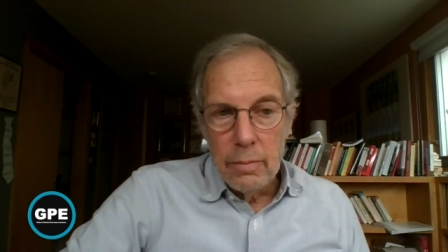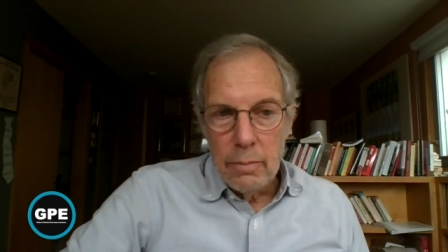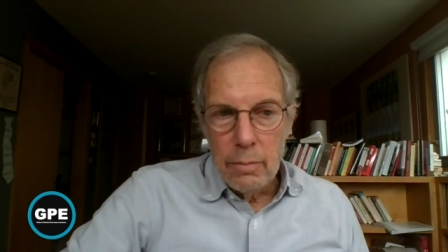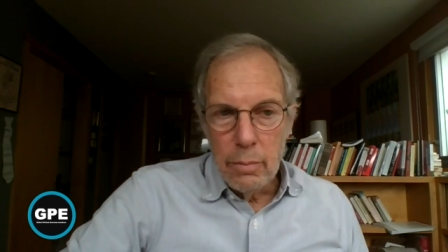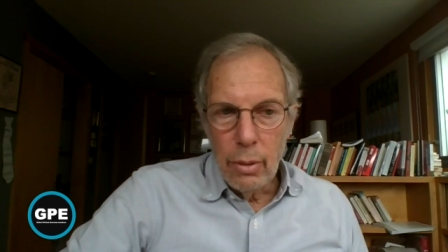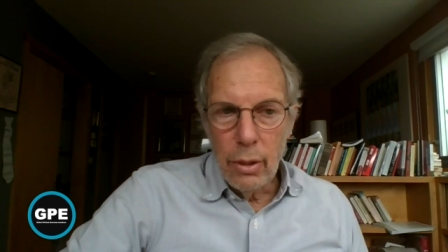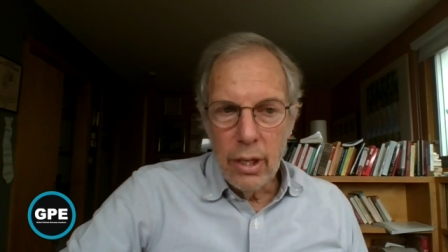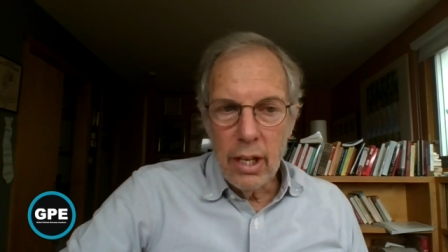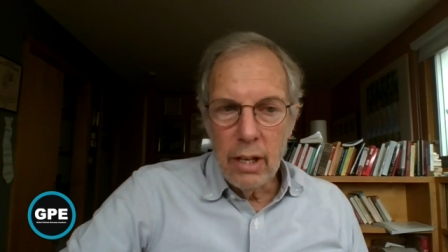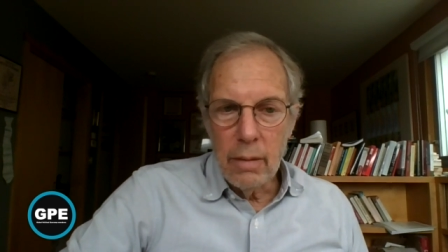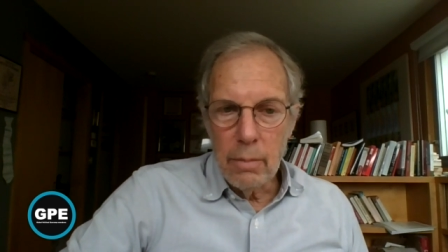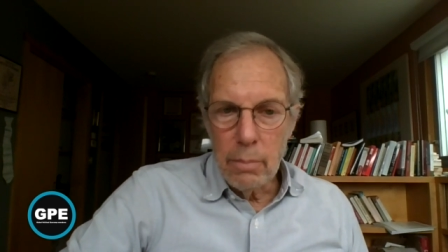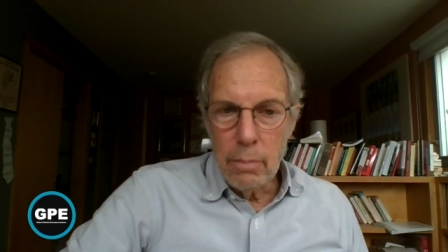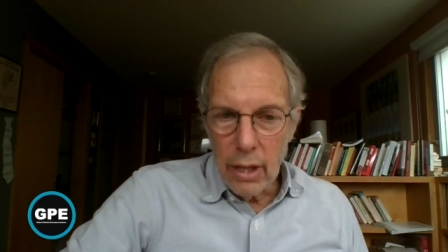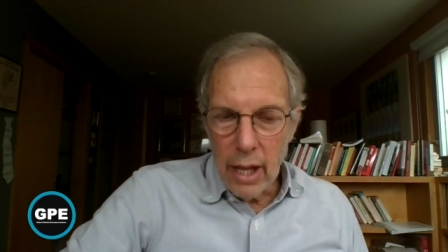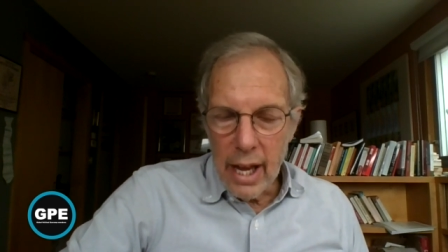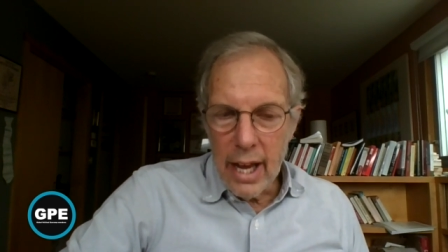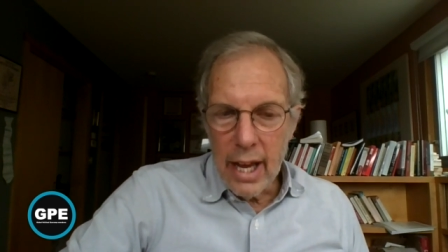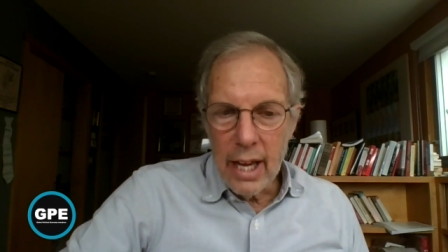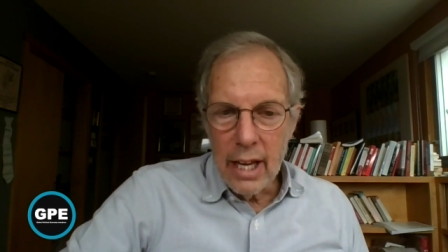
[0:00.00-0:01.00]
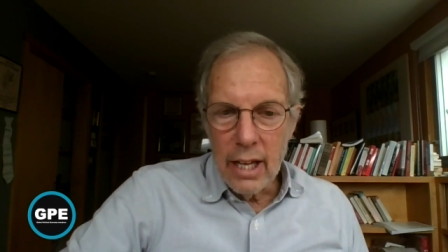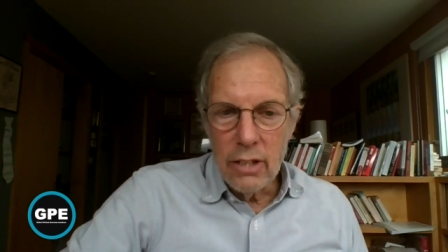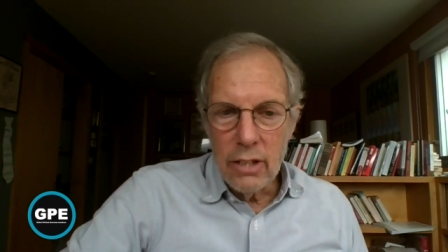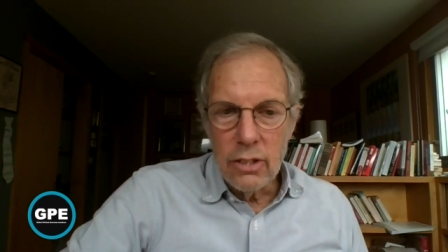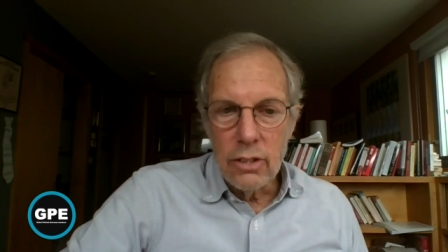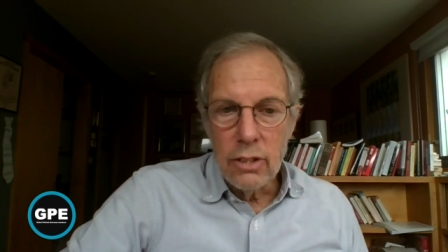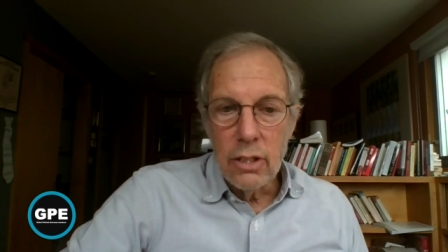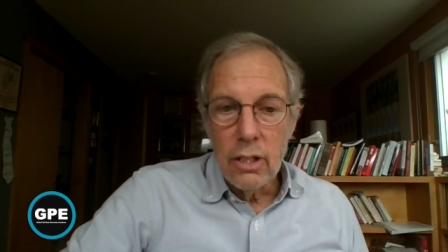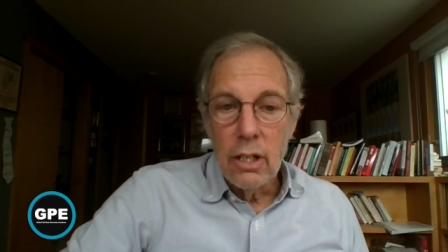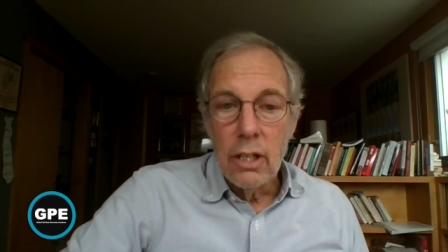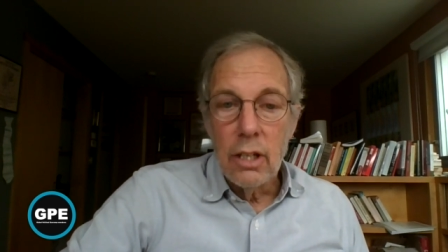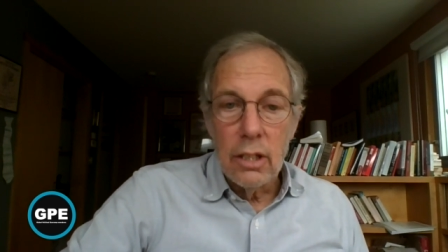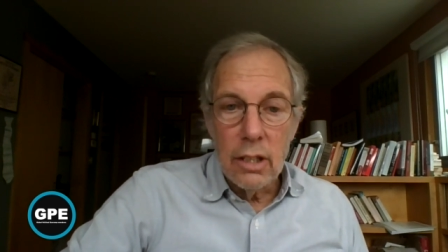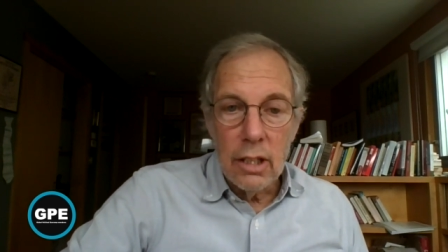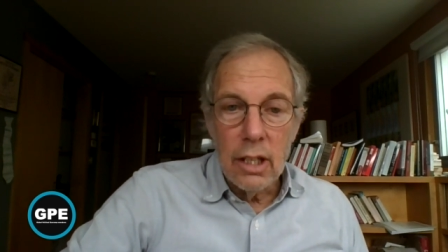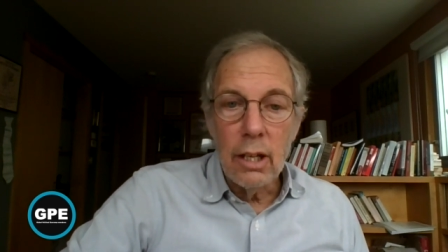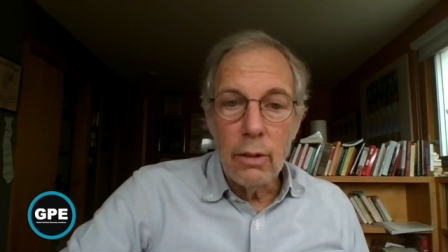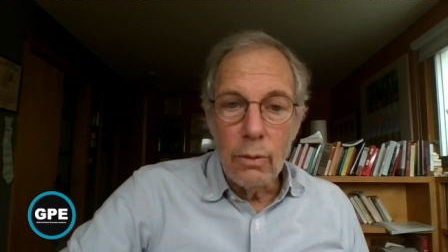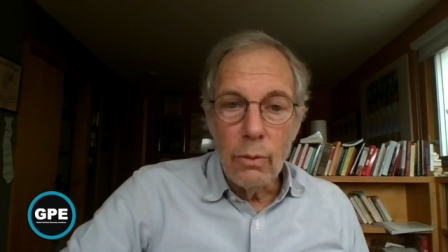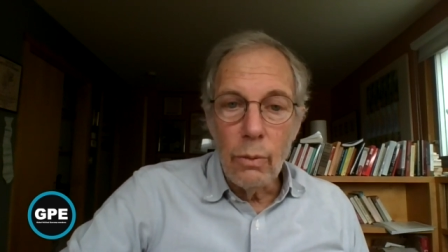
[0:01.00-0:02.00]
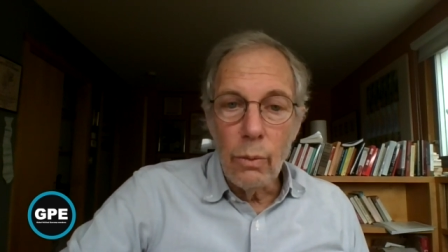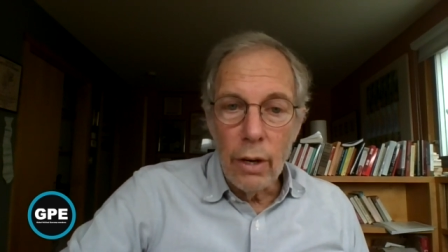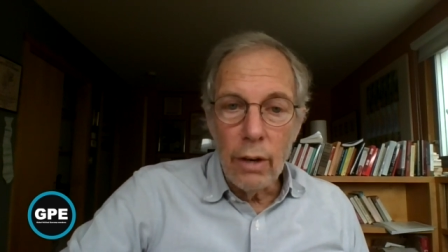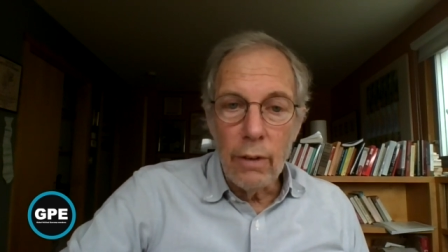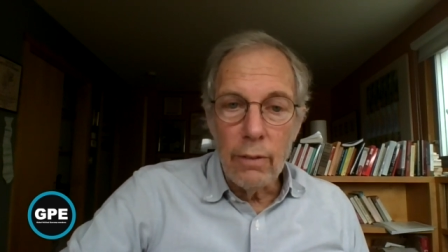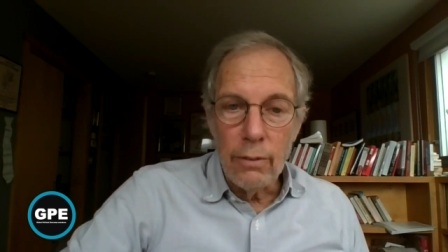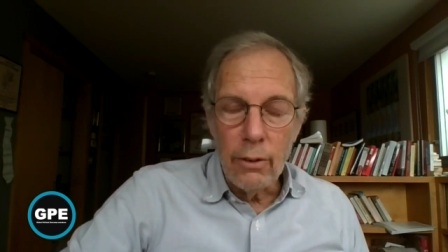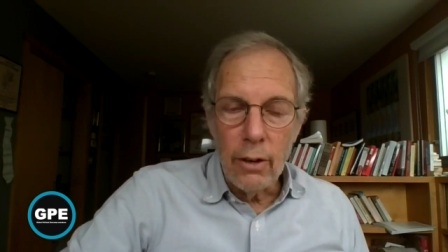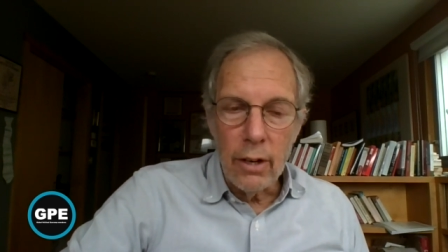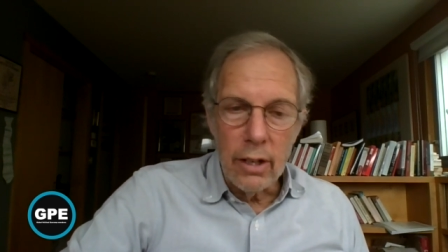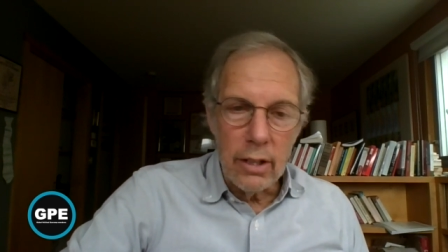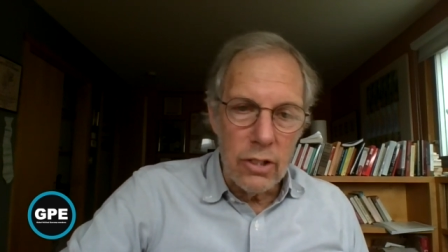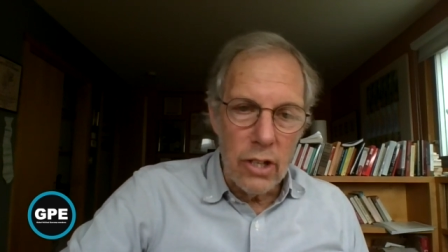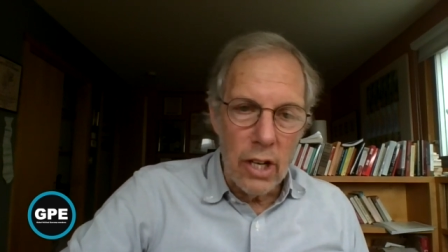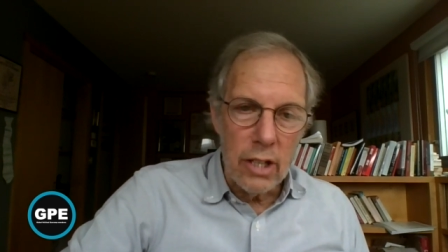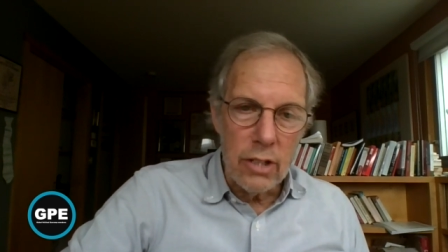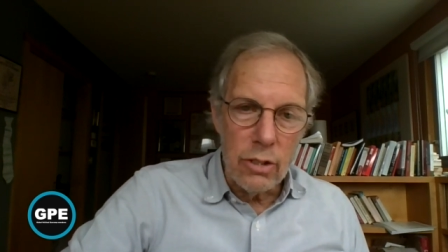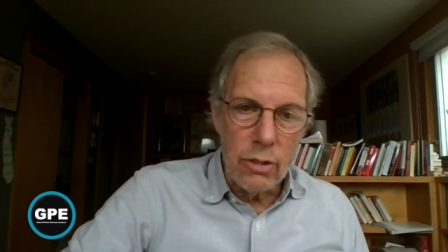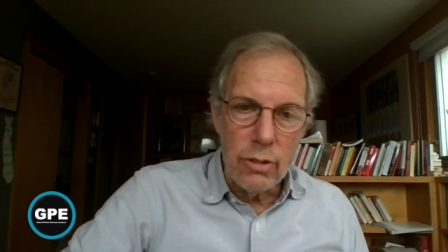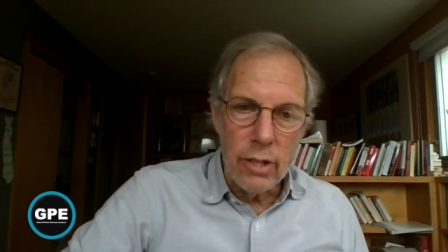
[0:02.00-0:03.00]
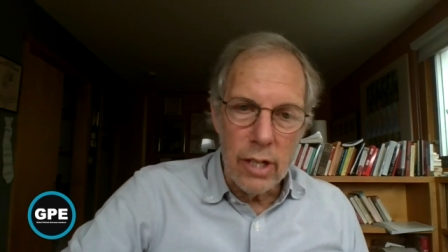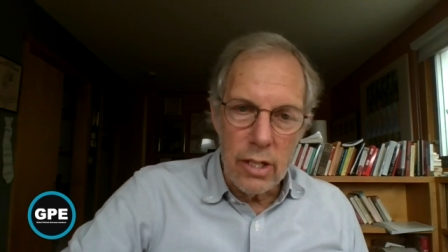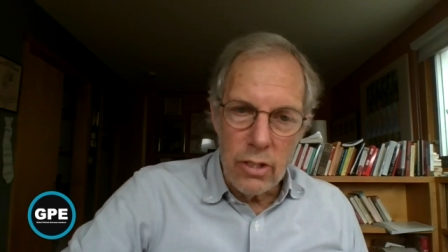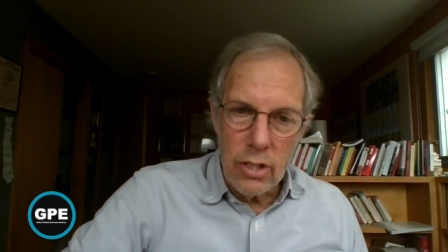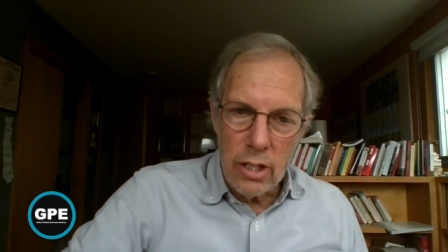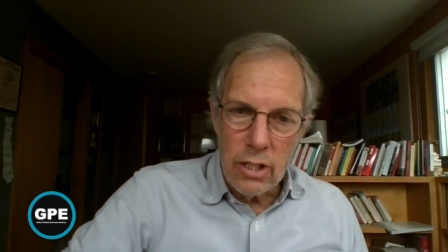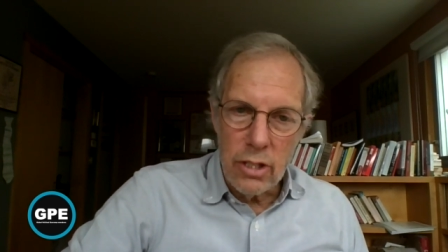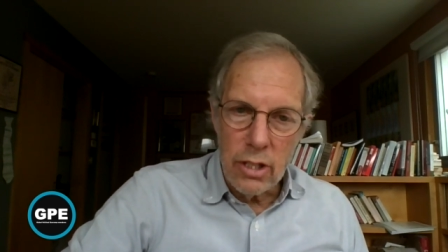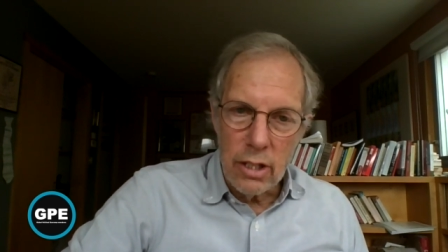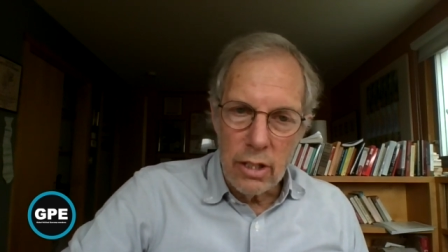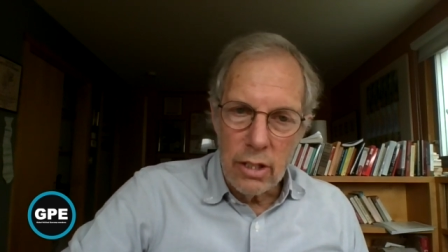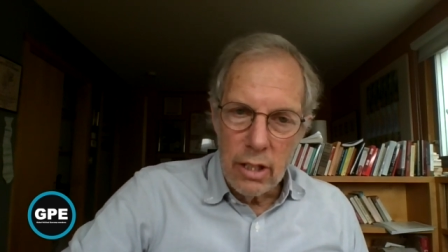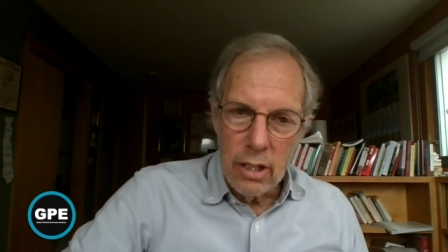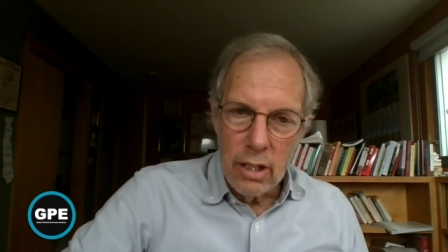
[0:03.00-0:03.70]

put in place, then we're for a just transition.